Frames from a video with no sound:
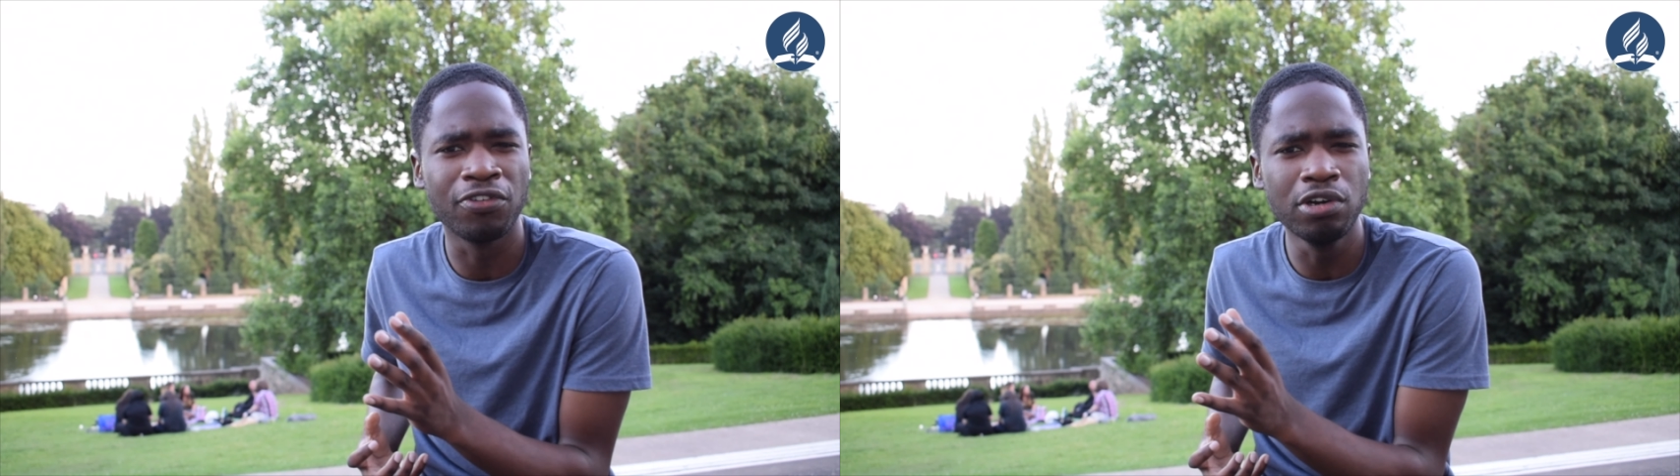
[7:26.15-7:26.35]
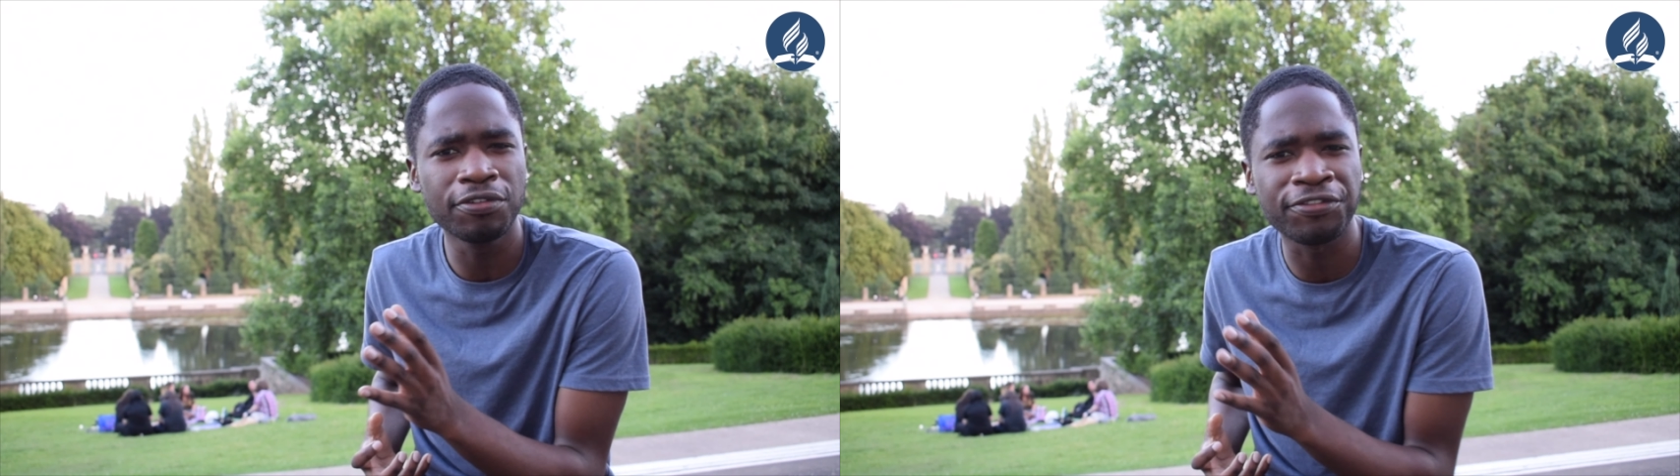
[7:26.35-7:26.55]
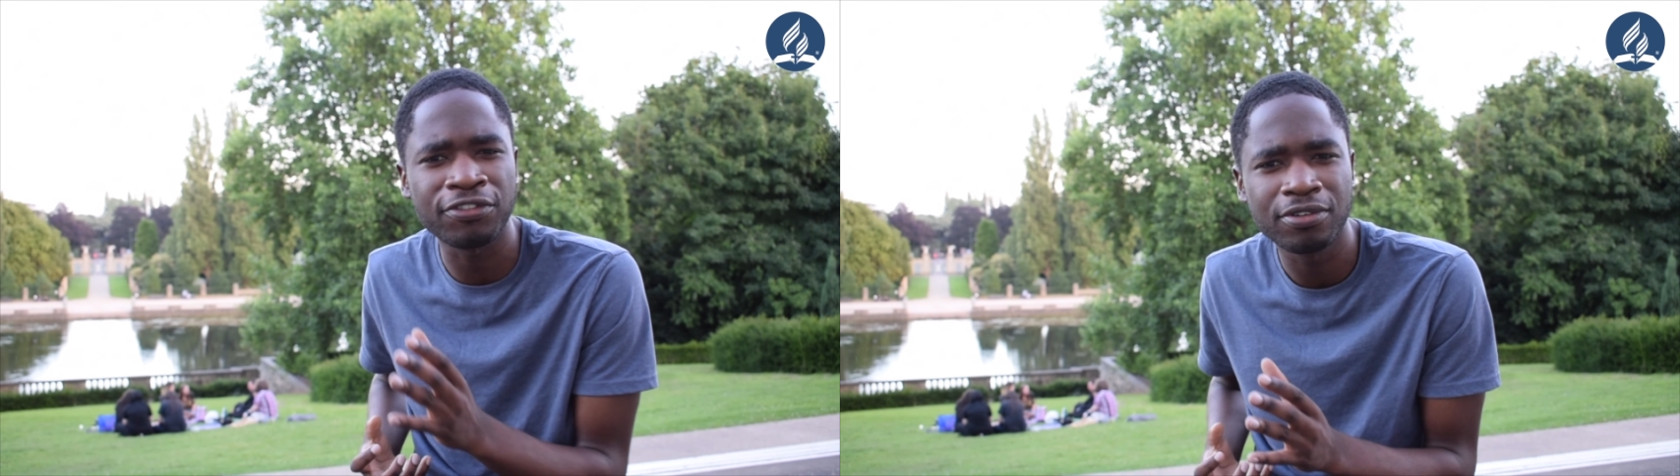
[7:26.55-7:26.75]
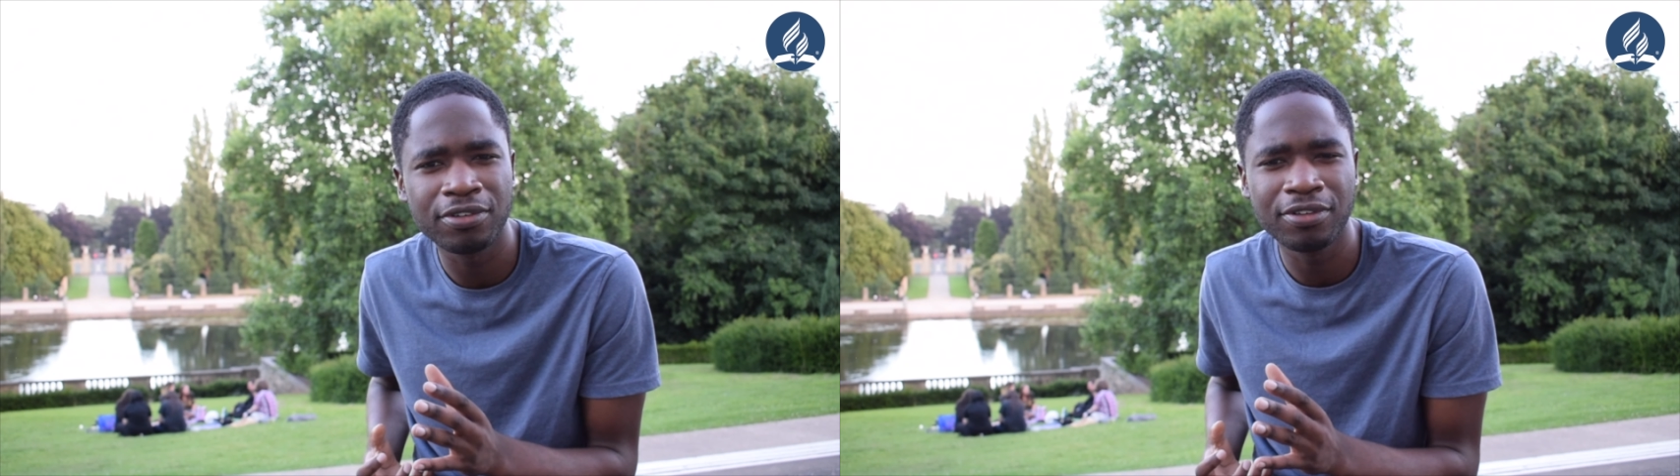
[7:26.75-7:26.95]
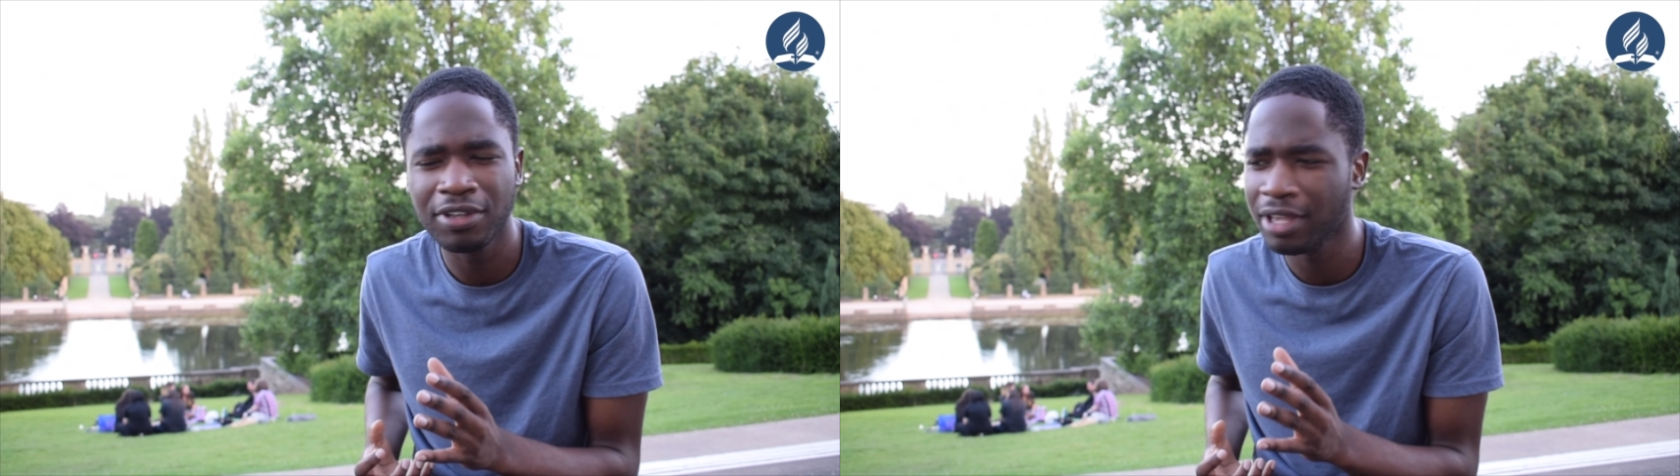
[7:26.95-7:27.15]
love,
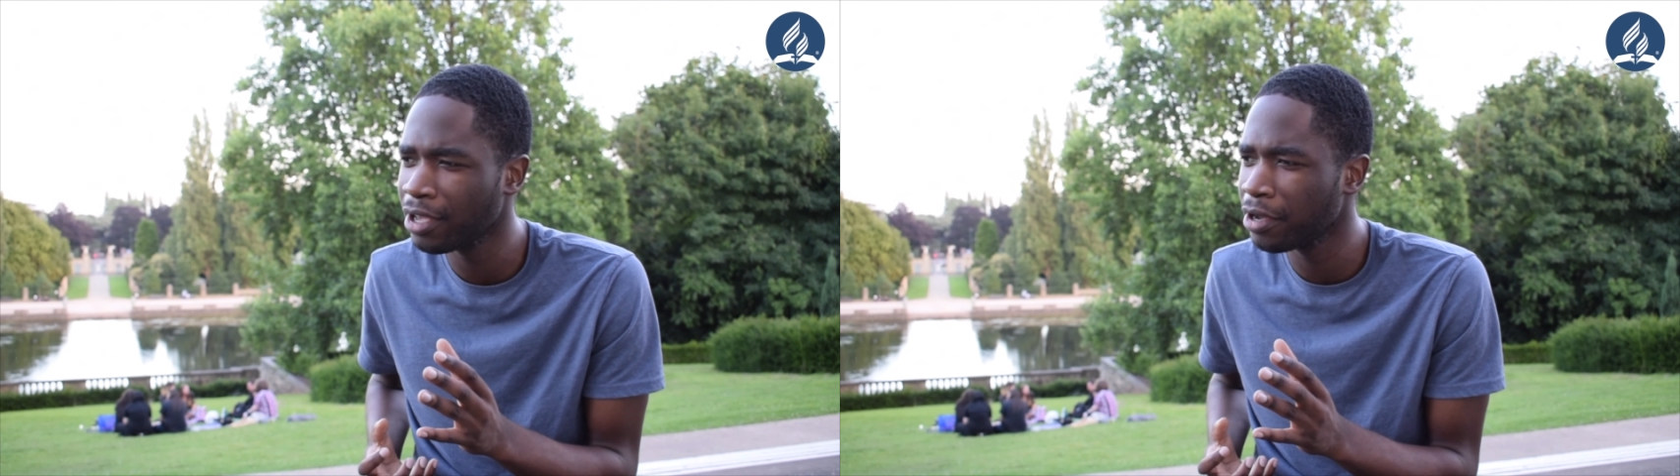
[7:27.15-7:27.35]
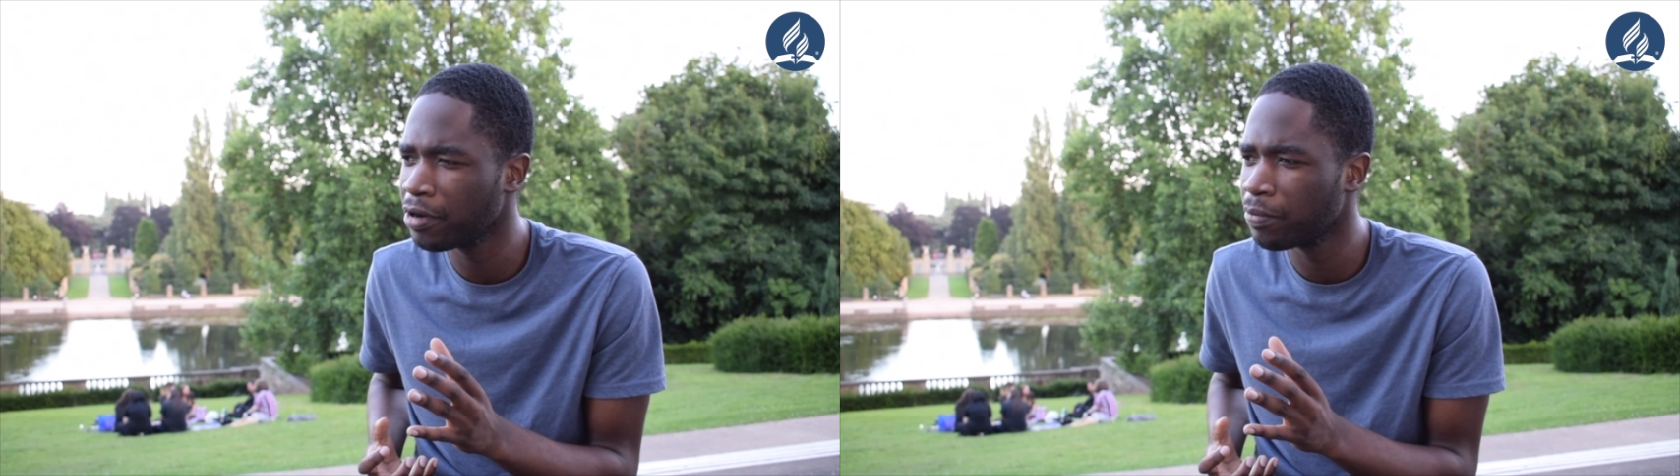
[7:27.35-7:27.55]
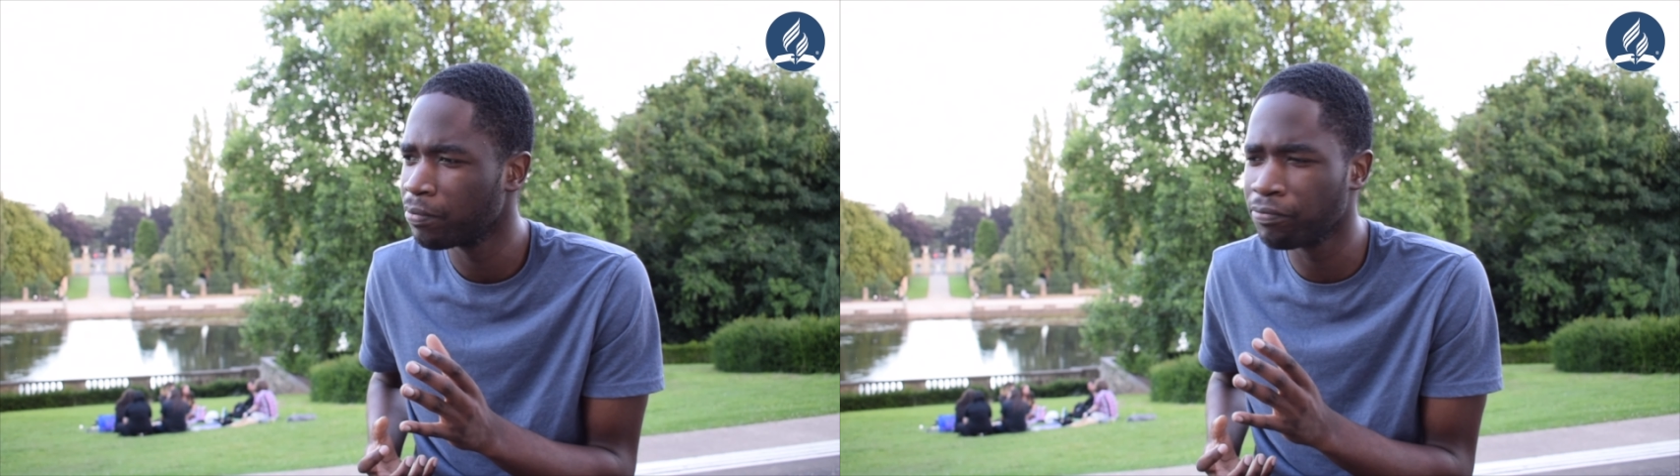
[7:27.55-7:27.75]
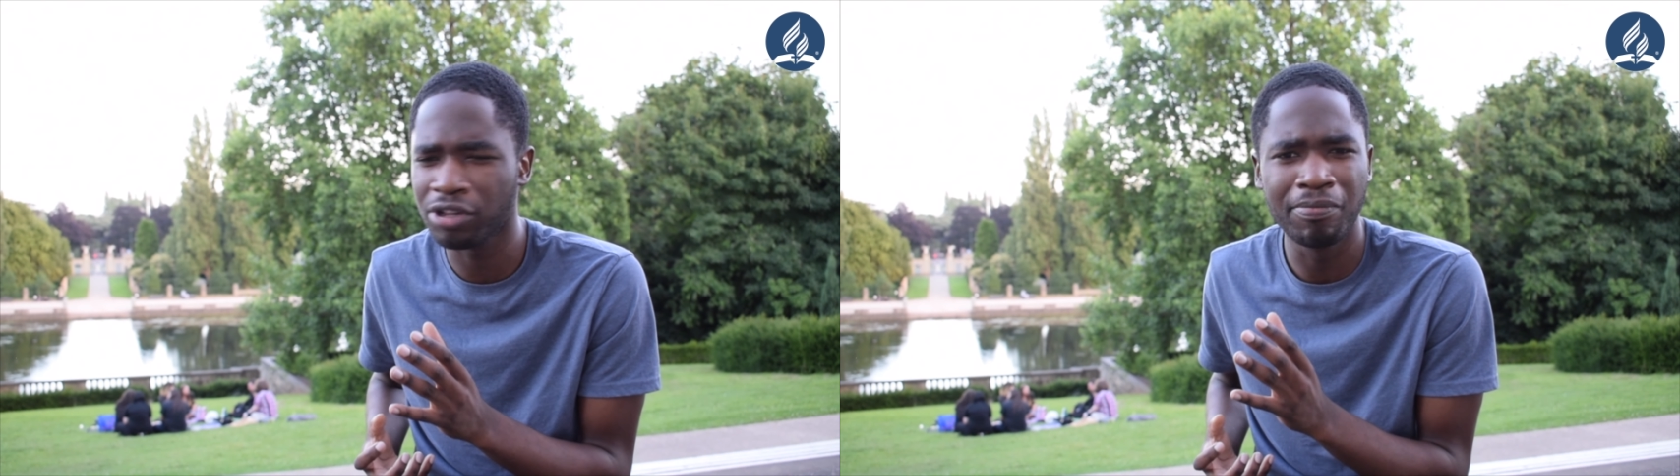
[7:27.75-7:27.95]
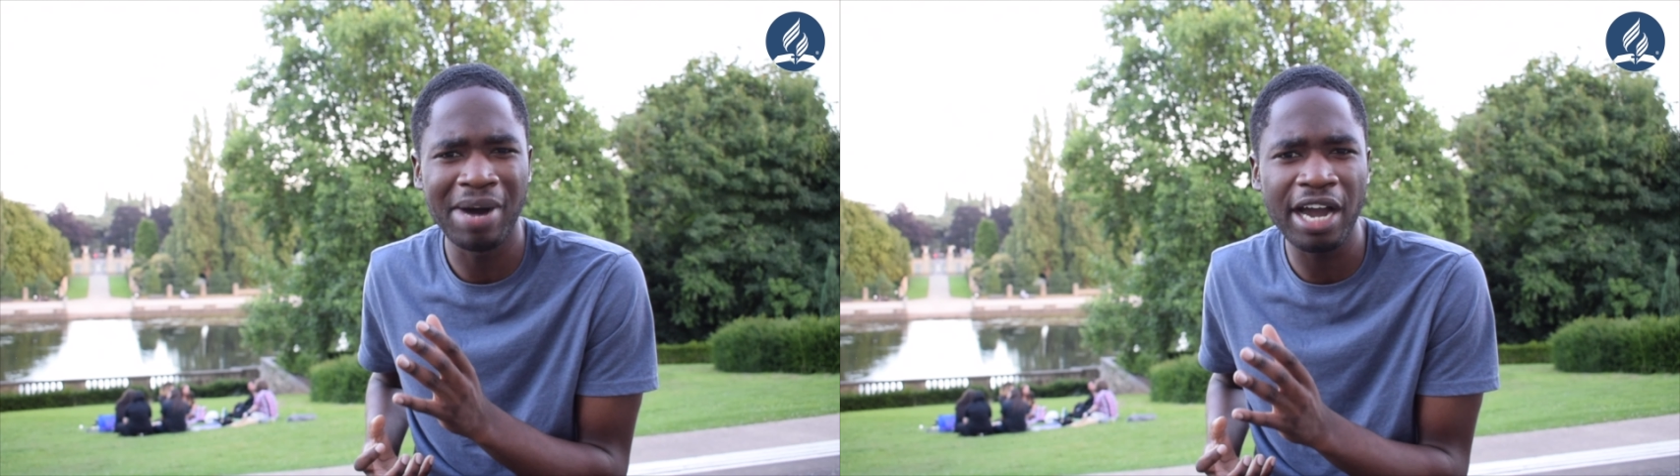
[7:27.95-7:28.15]
but
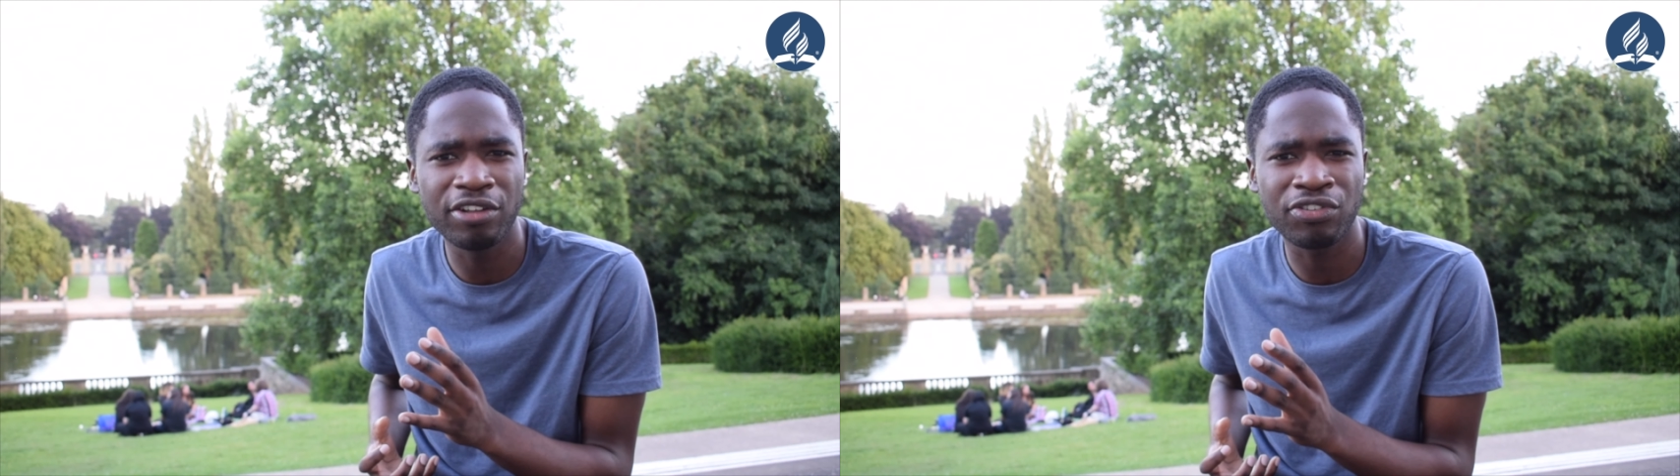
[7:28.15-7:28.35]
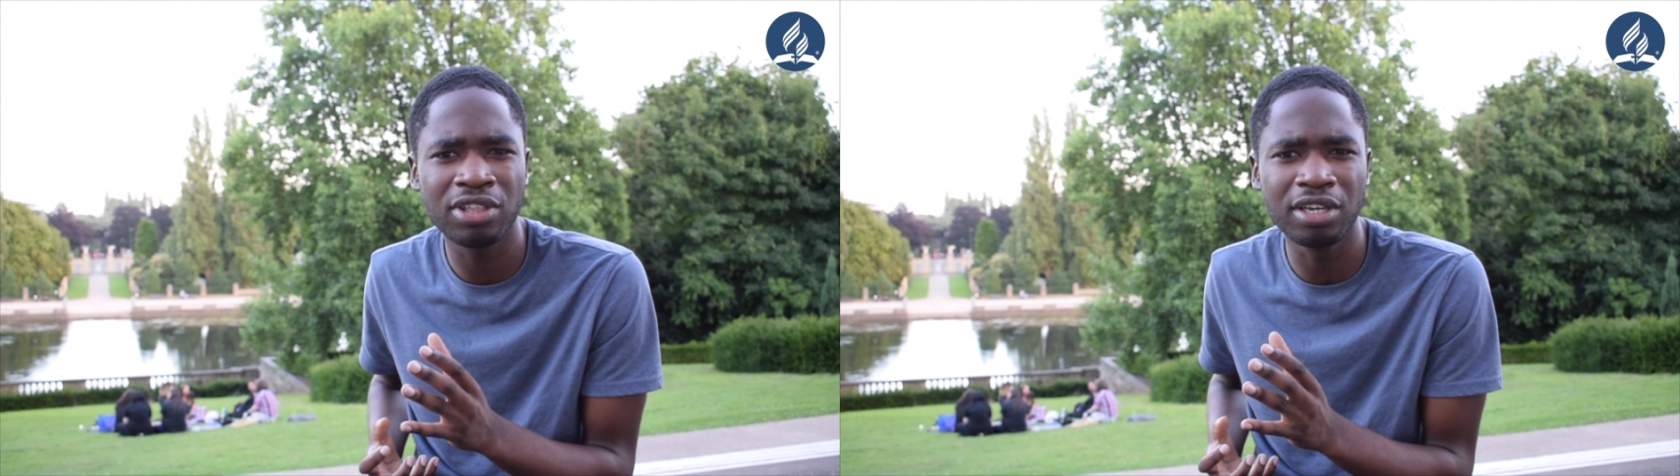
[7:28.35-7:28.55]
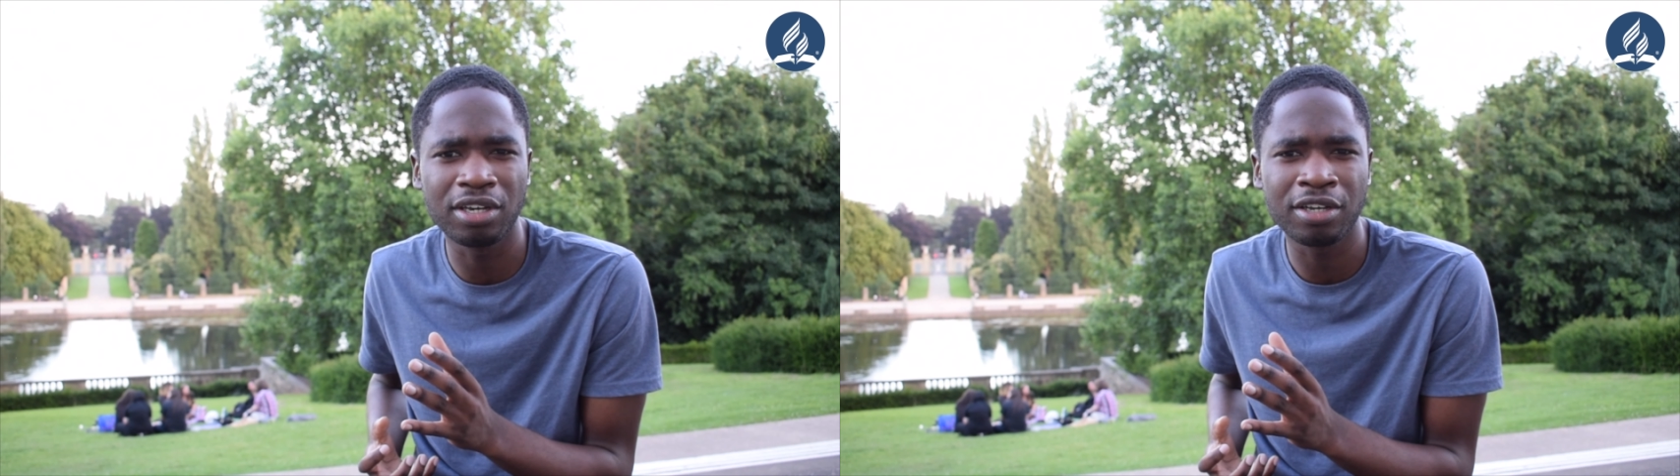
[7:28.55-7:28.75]
the maggots think